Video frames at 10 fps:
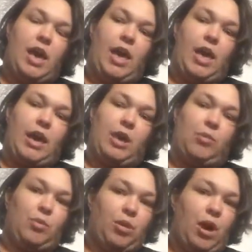
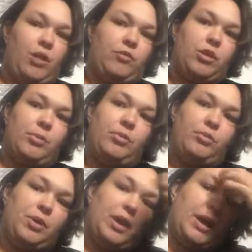and we were gone for a couple
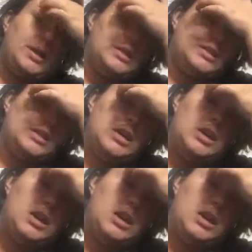of weekends,